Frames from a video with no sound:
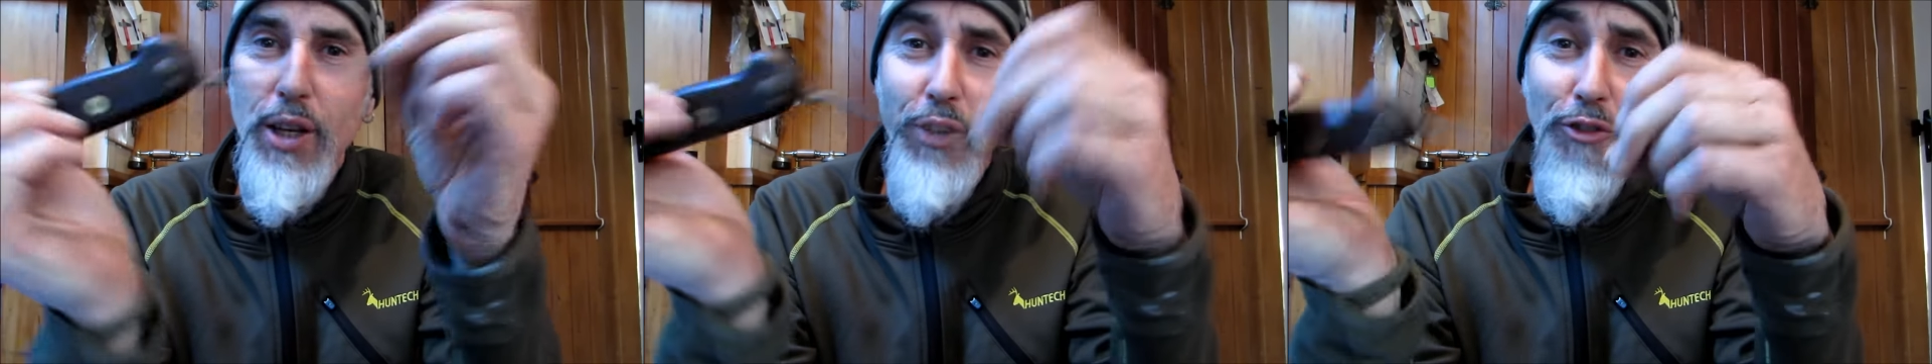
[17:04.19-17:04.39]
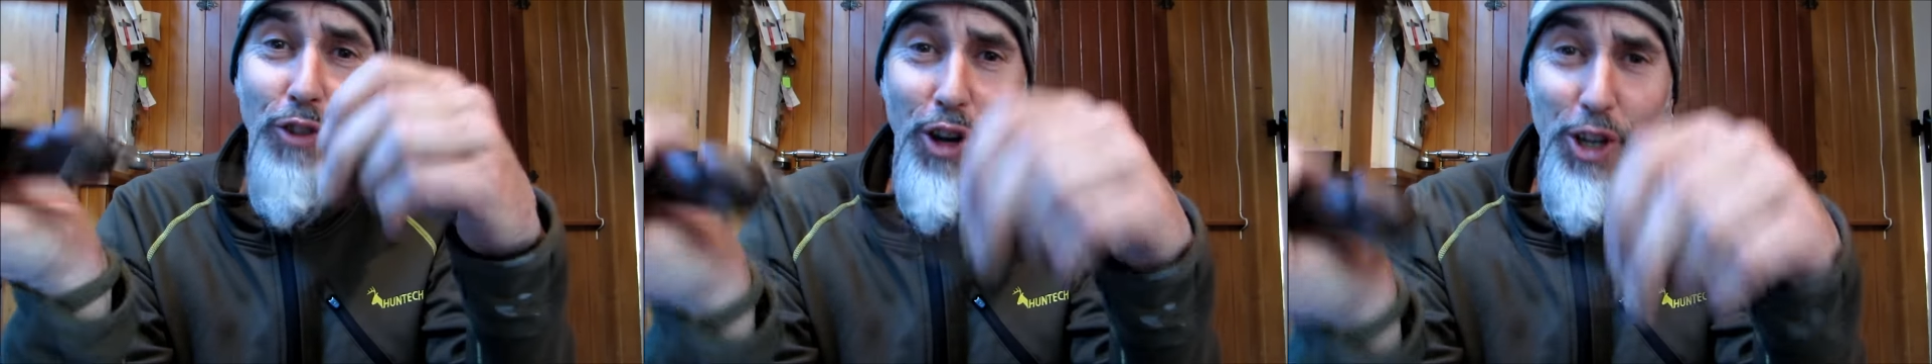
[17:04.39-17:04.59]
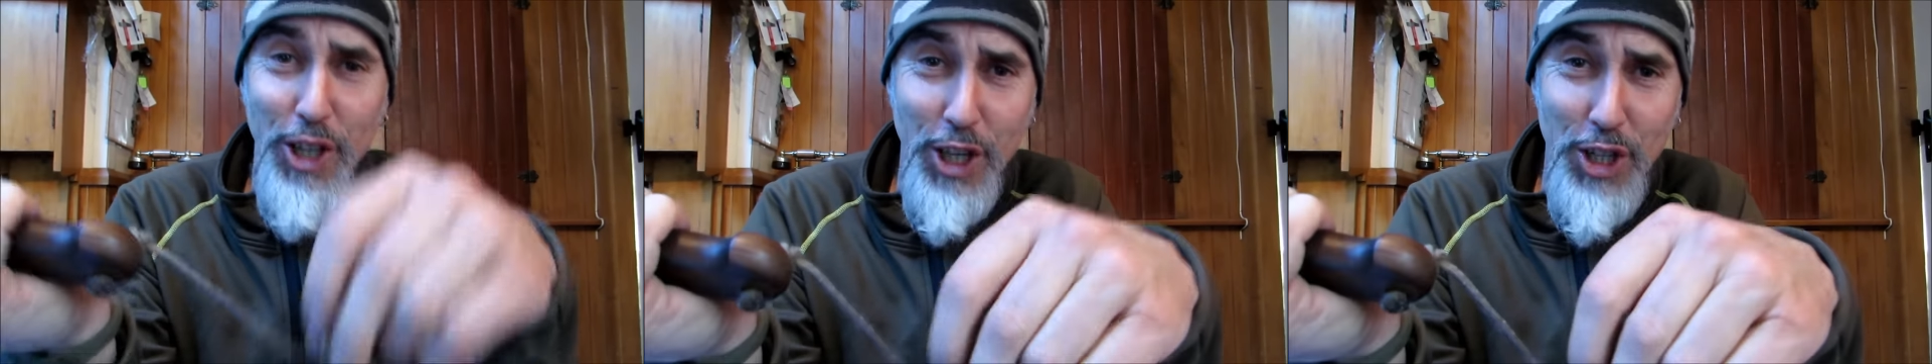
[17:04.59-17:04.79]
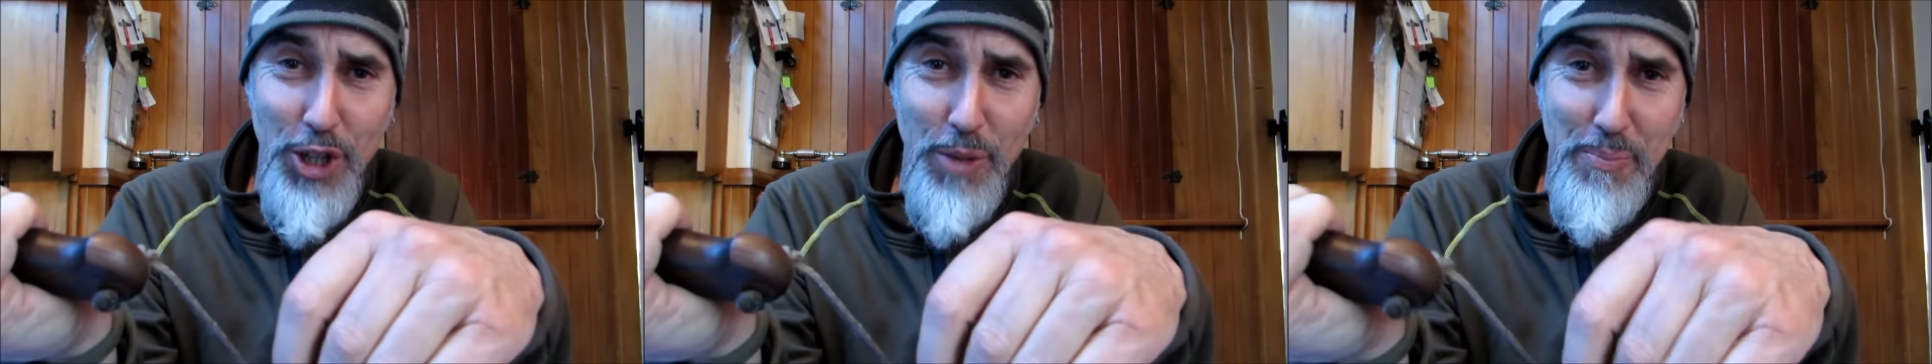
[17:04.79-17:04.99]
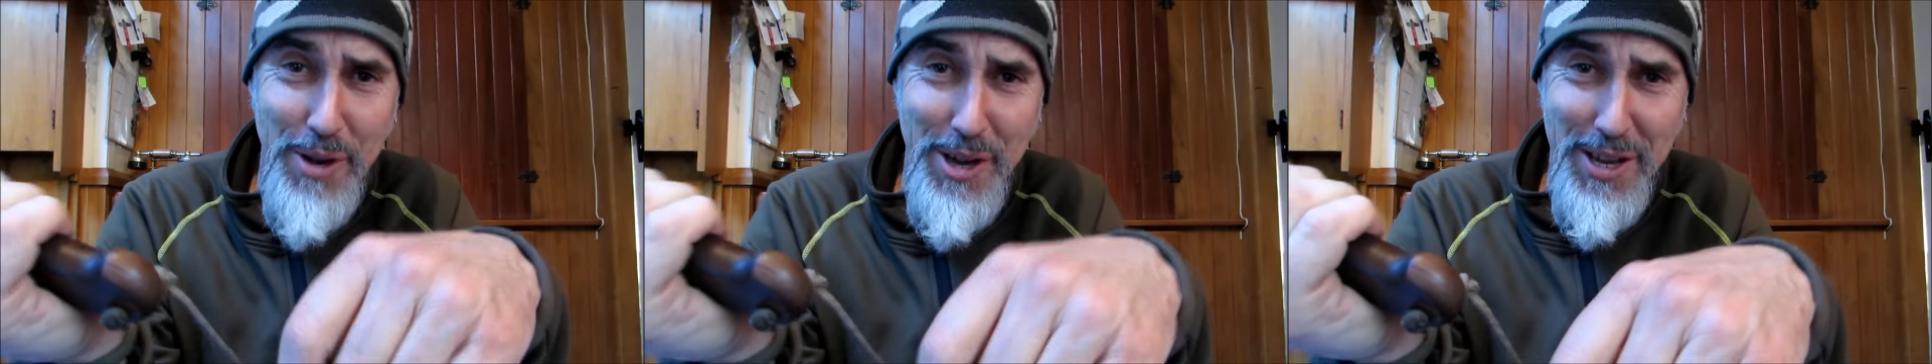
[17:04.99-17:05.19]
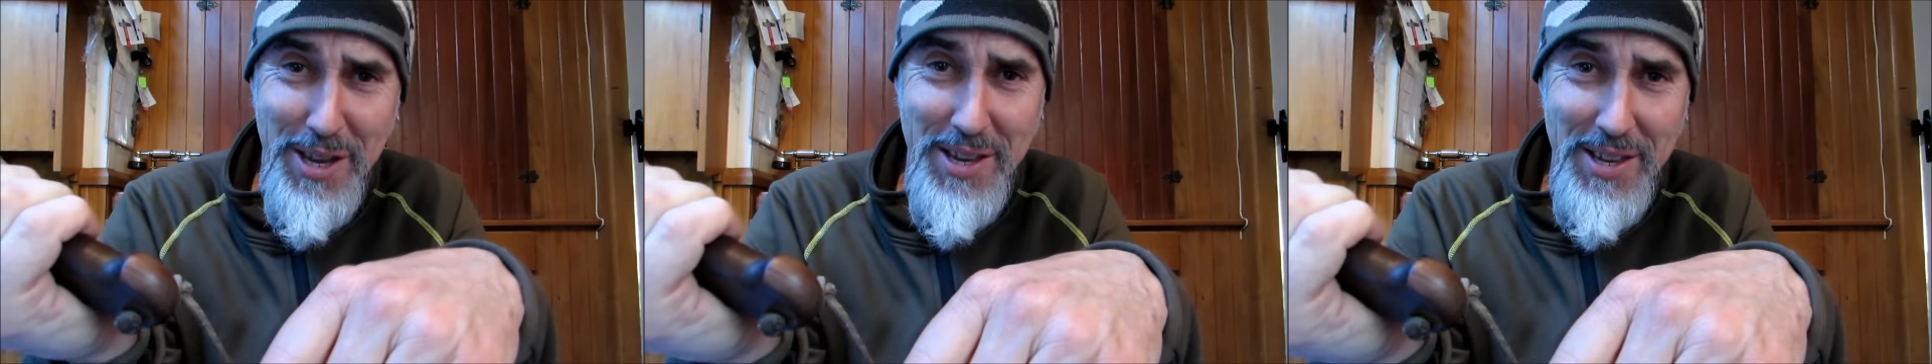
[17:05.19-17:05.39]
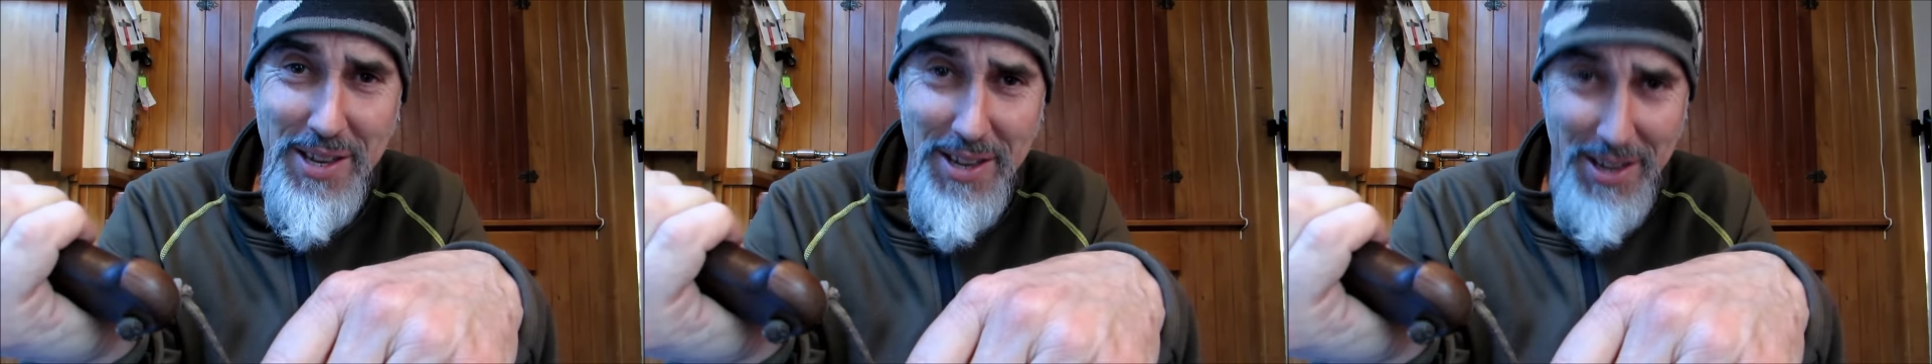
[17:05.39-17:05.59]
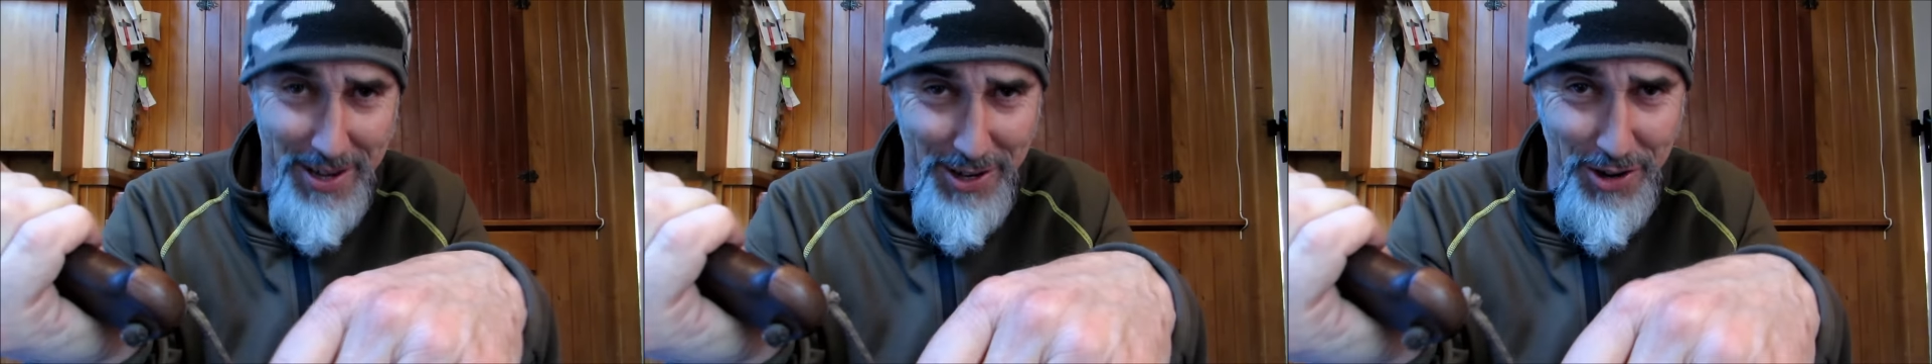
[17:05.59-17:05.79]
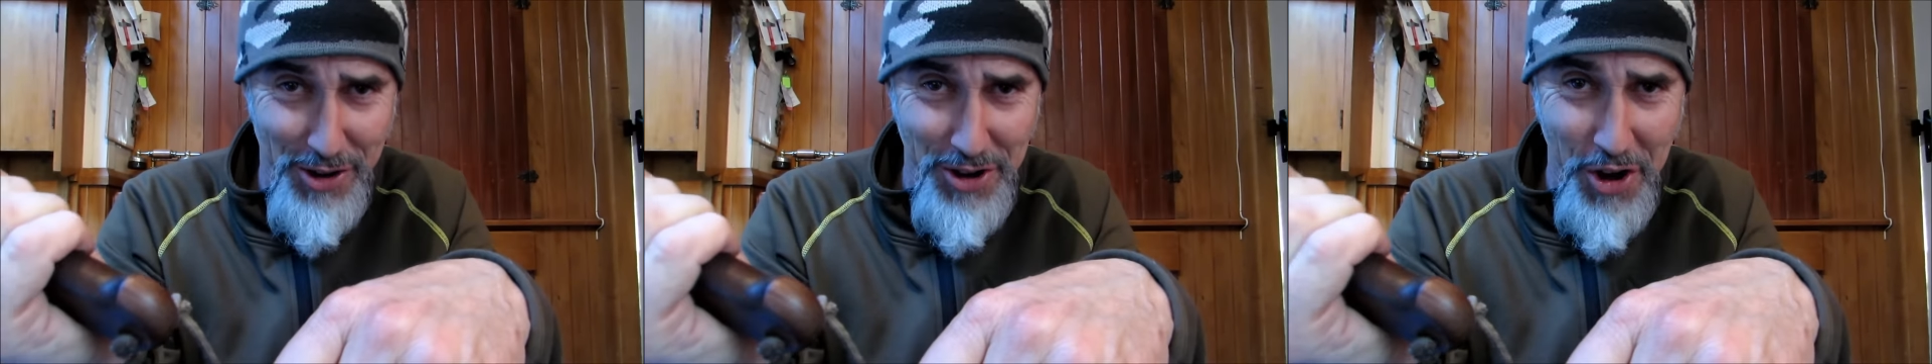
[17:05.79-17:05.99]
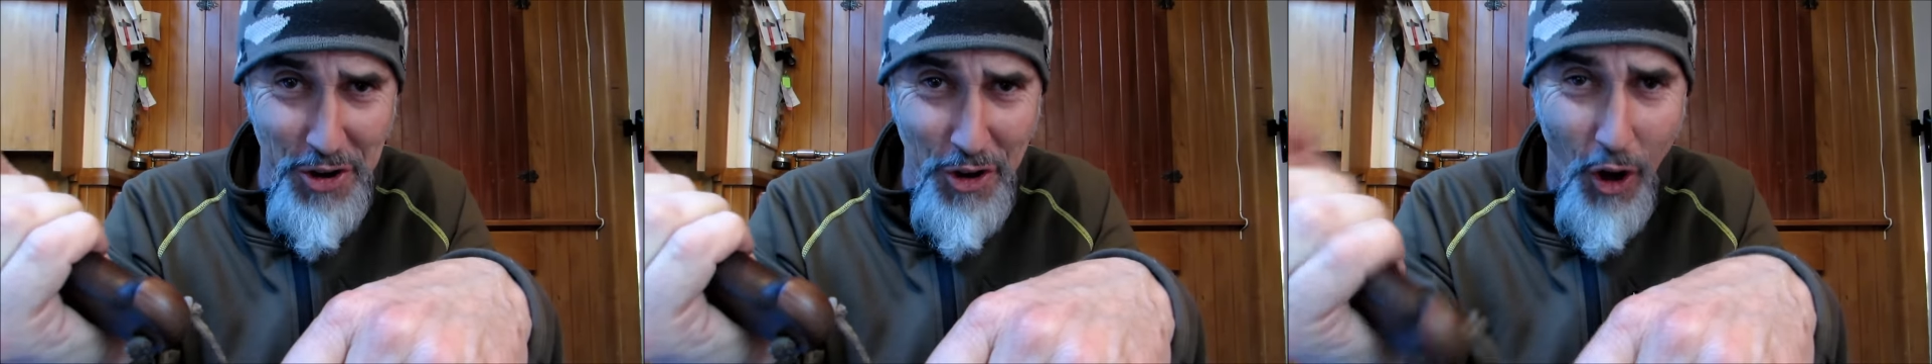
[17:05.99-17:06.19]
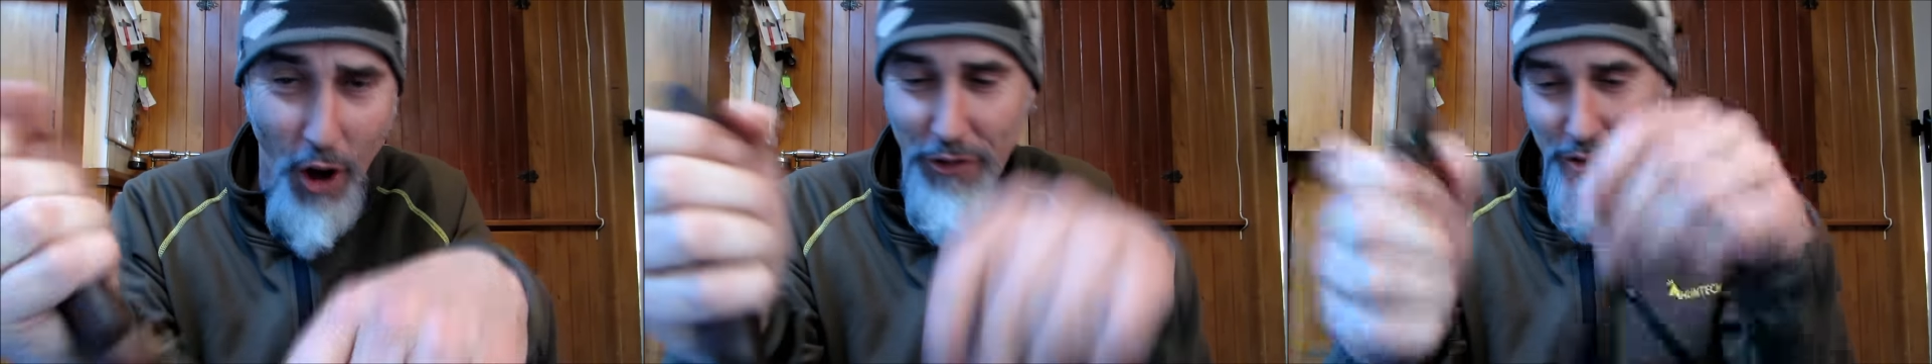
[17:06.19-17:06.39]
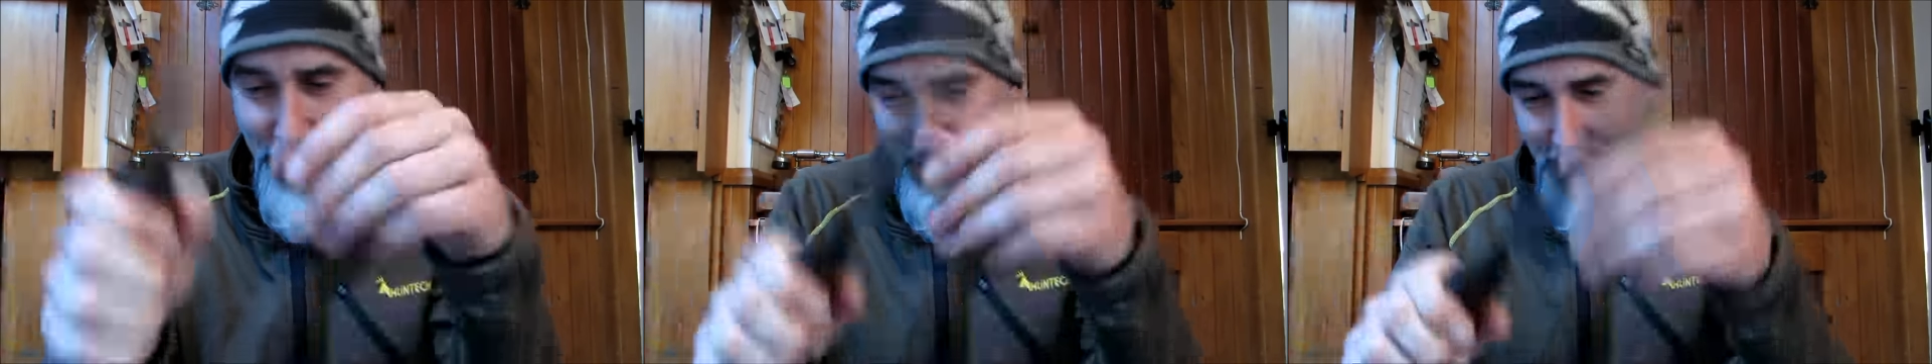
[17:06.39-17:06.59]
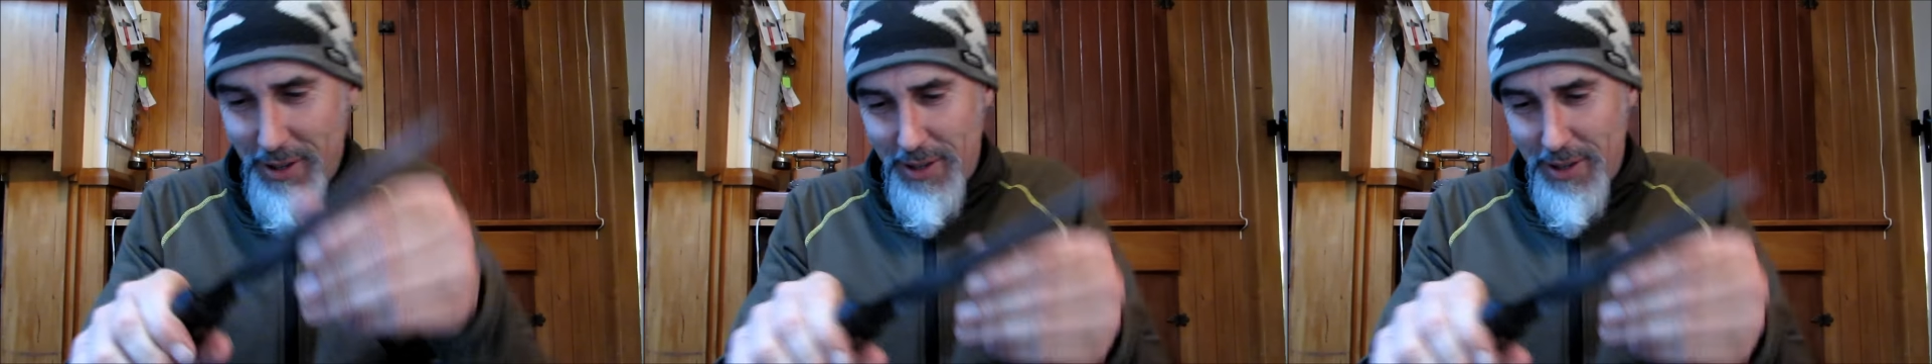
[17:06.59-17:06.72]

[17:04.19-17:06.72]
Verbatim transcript: and you'll find you get to the pig and you got no knife.